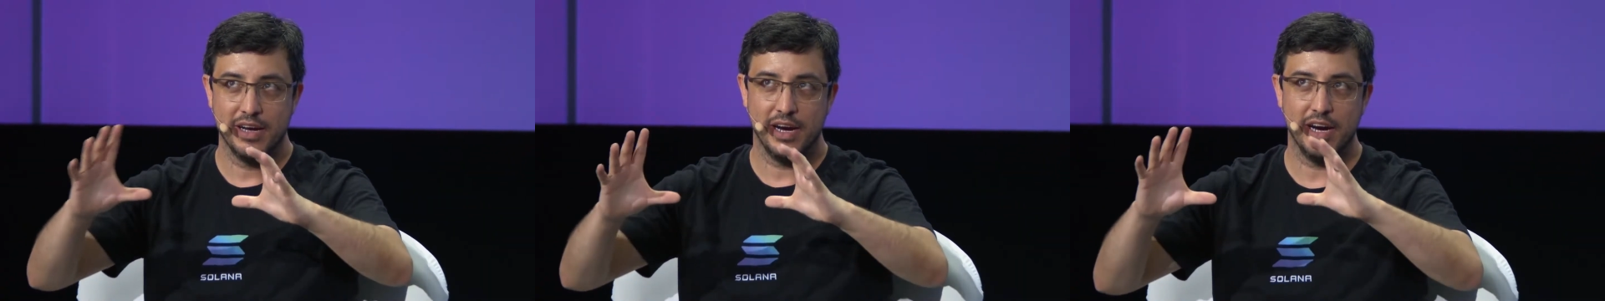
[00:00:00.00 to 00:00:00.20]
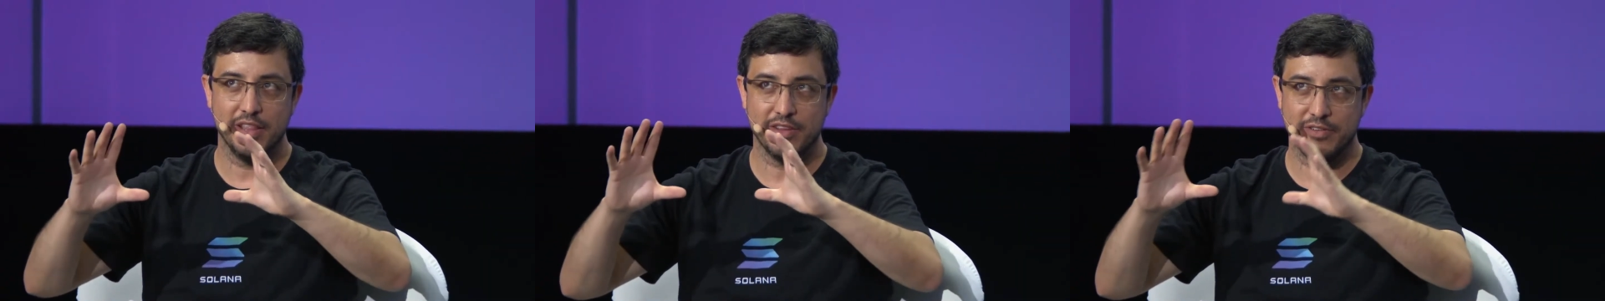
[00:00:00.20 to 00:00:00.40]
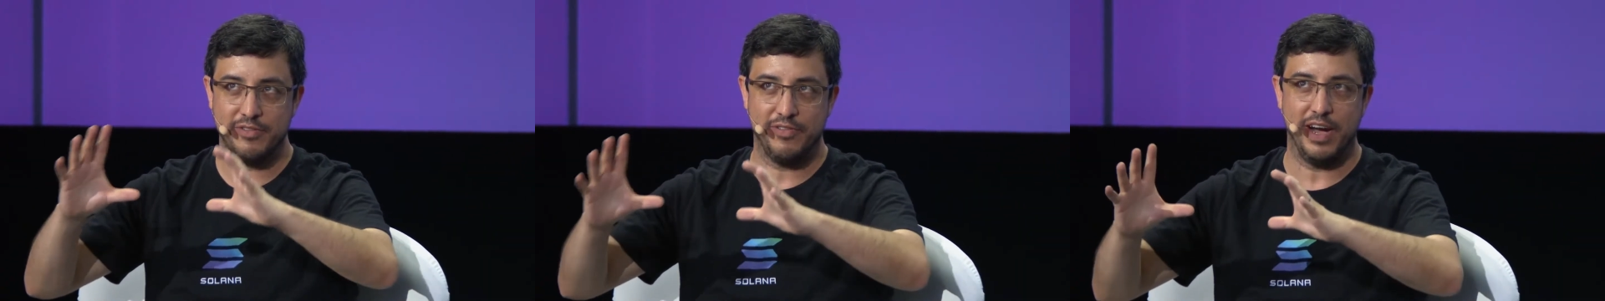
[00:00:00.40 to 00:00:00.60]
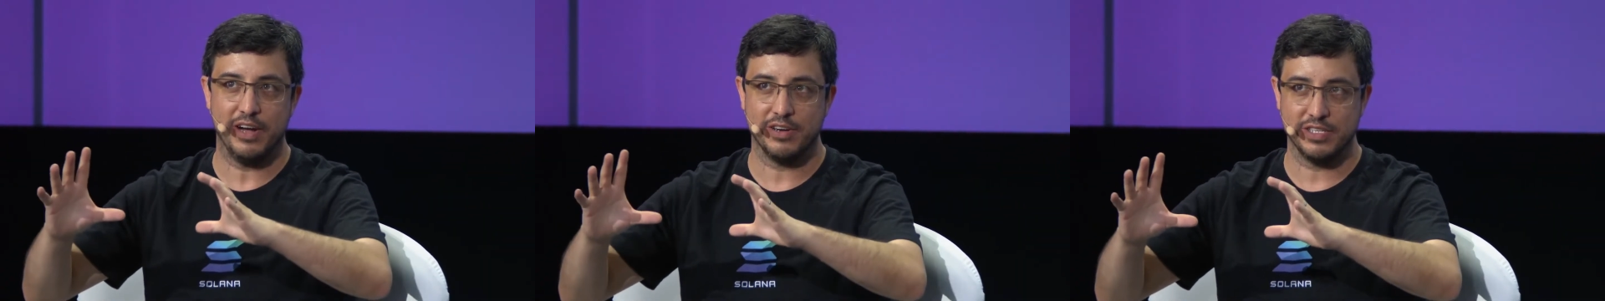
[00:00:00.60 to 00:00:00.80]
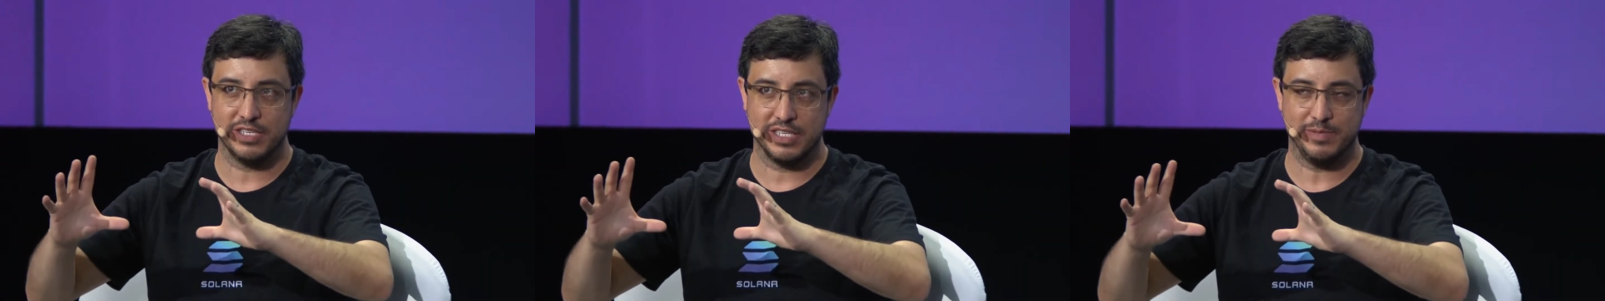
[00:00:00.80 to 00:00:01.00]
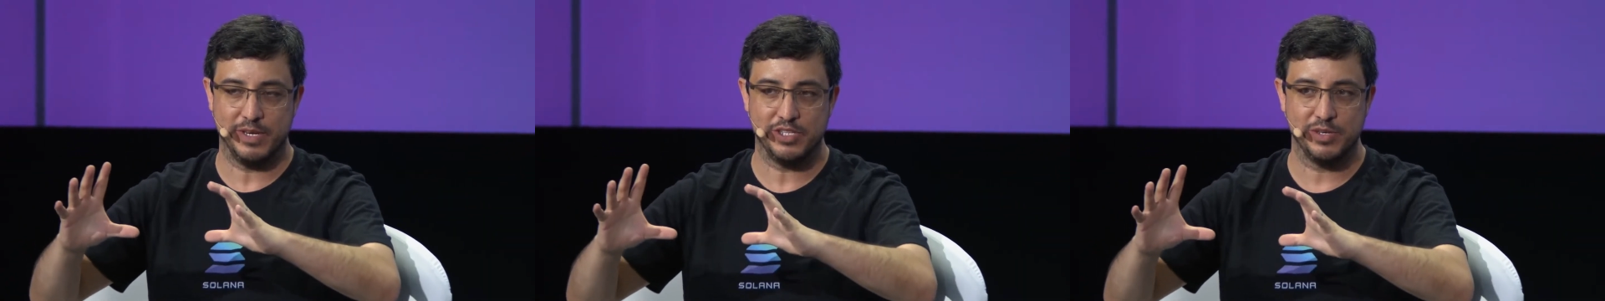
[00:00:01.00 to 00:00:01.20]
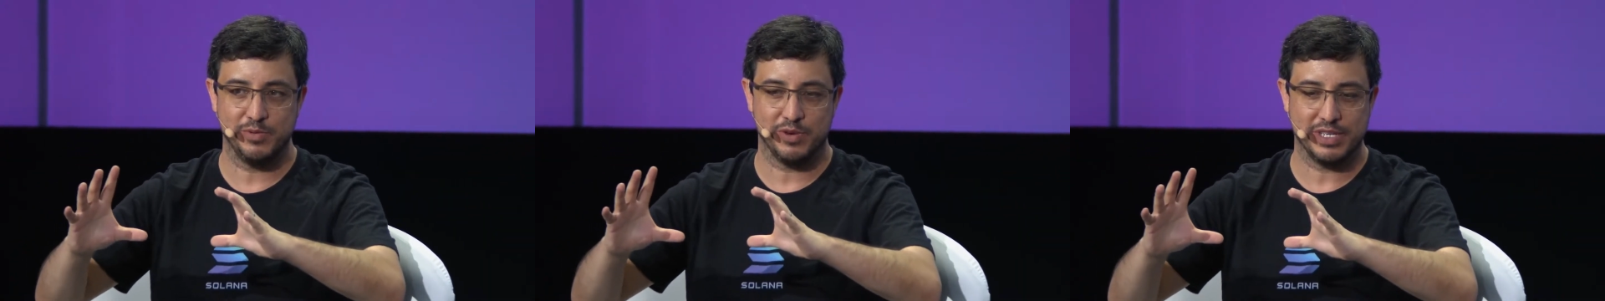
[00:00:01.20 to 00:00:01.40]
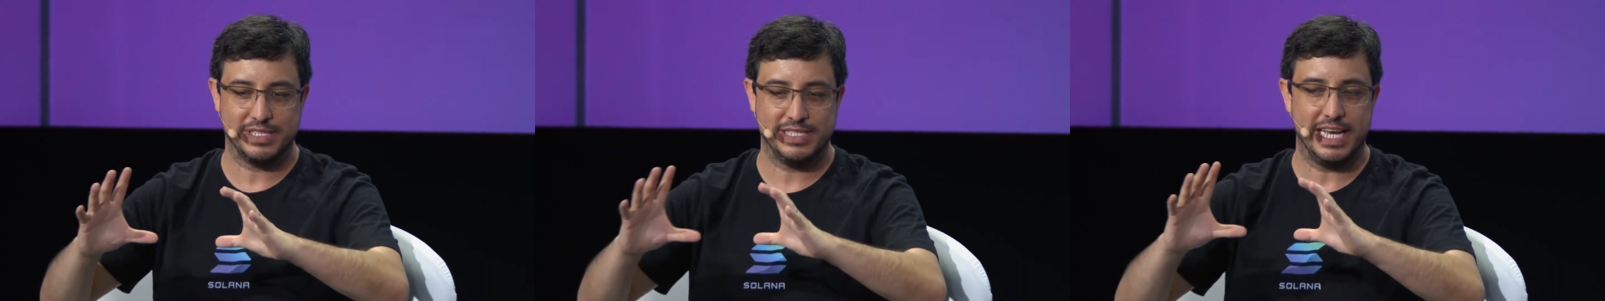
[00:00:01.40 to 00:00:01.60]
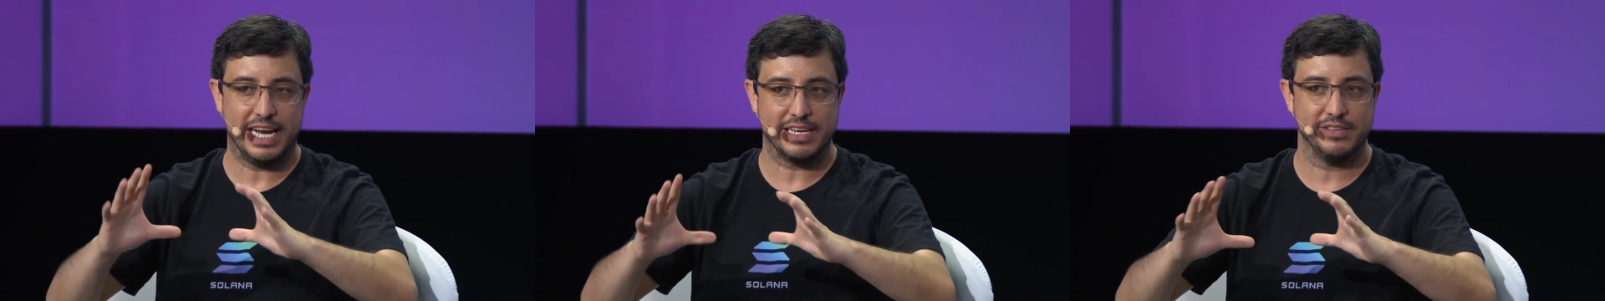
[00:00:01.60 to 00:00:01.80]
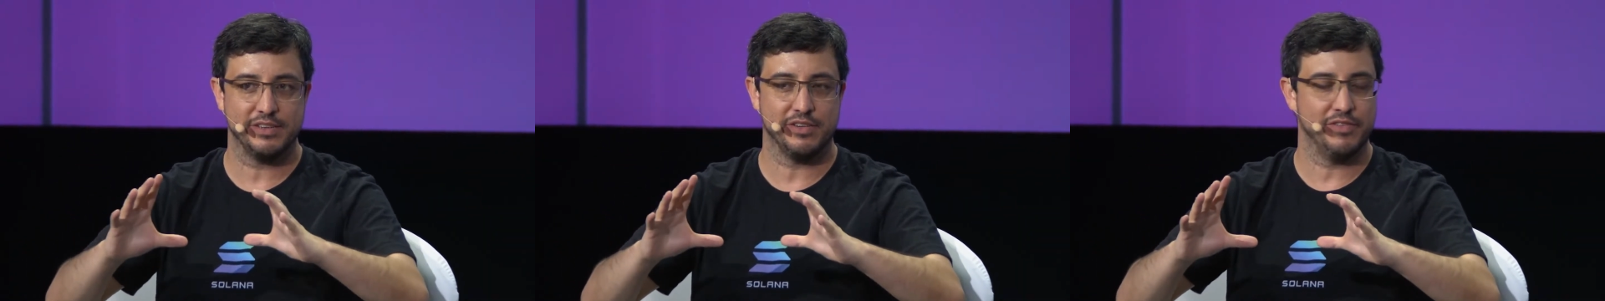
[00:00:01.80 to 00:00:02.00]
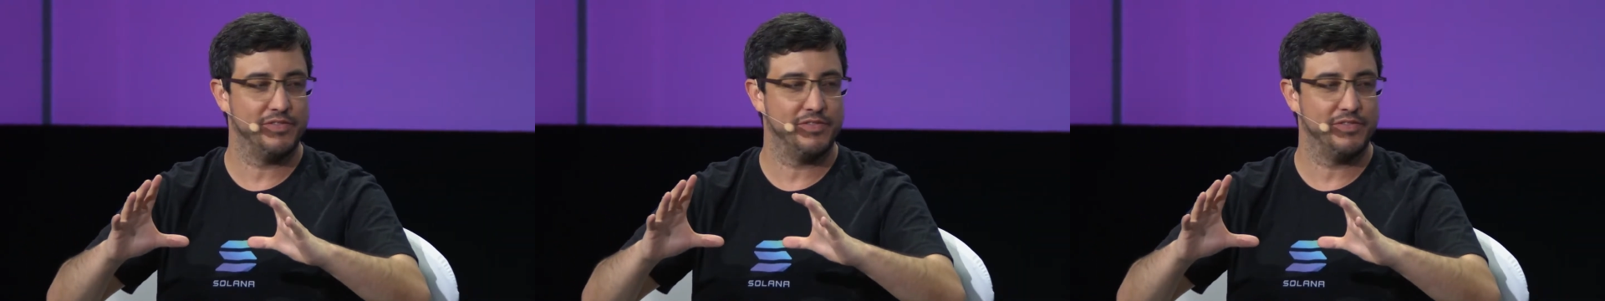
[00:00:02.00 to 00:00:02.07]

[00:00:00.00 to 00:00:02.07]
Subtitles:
other founders, especially more technical